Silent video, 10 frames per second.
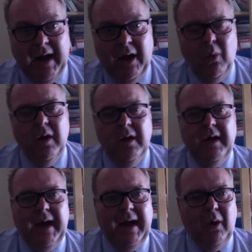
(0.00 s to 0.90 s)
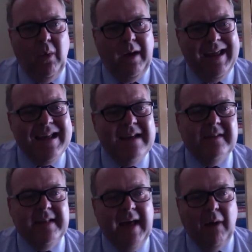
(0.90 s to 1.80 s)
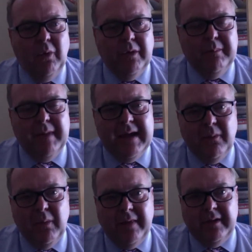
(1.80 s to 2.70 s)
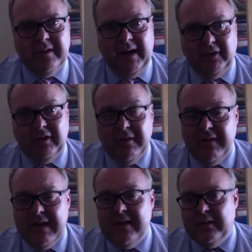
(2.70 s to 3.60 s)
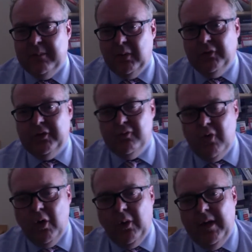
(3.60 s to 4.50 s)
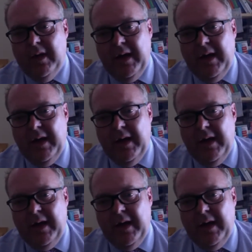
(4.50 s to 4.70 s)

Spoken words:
how easy that would be and whether it's actually feasible to run